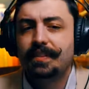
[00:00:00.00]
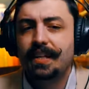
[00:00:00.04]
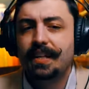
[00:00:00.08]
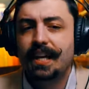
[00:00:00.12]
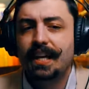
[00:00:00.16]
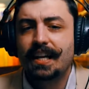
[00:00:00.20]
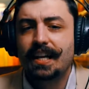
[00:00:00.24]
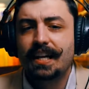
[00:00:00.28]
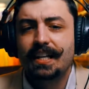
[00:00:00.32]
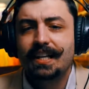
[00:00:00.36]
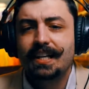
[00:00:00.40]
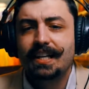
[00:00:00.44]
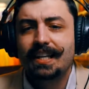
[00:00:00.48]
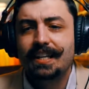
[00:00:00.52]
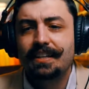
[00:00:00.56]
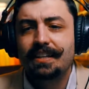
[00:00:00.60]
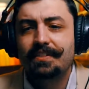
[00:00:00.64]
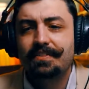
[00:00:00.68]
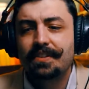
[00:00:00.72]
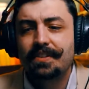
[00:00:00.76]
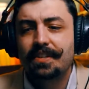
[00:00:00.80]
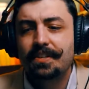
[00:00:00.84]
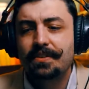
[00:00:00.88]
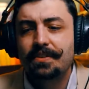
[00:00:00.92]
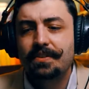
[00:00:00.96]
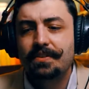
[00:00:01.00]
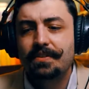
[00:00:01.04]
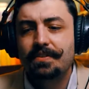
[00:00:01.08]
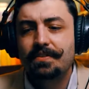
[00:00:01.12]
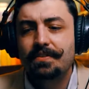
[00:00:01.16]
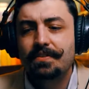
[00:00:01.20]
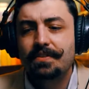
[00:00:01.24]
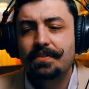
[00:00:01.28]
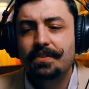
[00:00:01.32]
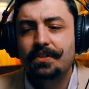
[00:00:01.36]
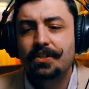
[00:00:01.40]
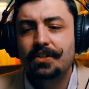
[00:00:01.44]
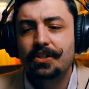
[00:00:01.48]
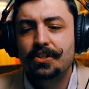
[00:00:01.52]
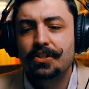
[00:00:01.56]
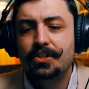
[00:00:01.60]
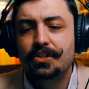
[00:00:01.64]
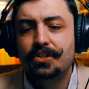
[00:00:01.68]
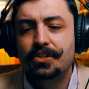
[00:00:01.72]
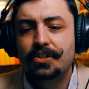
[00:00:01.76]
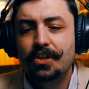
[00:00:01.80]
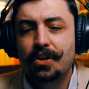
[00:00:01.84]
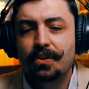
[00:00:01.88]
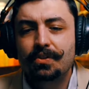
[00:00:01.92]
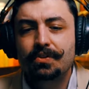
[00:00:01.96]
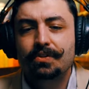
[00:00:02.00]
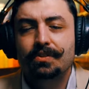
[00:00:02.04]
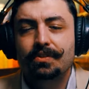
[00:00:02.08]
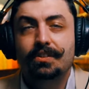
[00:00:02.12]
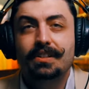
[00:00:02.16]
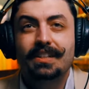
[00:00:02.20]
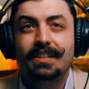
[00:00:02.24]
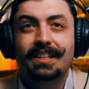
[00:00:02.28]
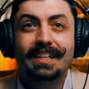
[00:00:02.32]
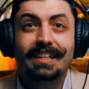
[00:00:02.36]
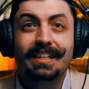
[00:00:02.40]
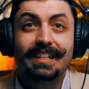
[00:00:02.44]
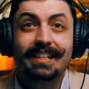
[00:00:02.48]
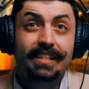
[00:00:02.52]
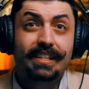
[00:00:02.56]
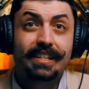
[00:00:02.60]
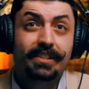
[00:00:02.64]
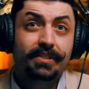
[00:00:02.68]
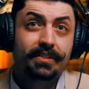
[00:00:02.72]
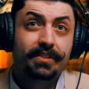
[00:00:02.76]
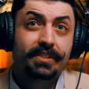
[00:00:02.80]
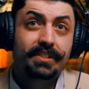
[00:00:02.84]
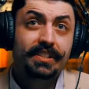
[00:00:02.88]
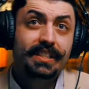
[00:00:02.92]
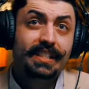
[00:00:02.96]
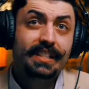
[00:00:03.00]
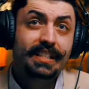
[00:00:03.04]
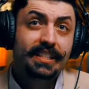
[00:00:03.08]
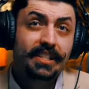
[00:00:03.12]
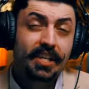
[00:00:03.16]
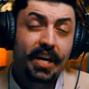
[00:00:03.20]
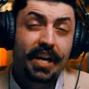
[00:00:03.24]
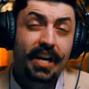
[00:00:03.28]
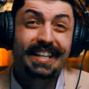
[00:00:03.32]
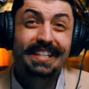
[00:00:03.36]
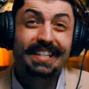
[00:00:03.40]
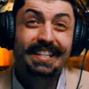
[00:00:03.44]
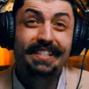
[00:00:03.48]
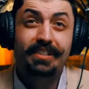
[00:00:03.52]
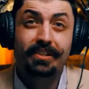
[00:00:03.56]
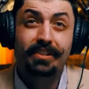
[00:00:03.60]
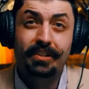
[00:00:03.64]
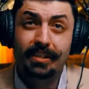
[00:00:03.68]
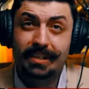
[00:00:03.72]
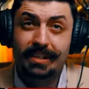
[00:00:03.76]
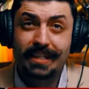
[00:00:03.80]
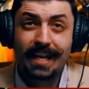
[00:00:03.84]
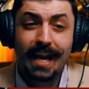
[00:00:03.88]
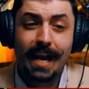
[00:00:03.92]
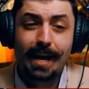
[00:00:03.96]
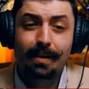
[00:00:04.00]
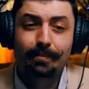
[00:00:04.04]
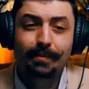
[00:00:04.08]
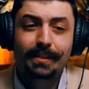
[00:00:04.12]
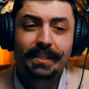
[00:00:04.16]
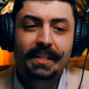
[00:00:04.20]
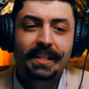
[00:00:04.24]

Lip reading: And if you don't continuously change and adapt,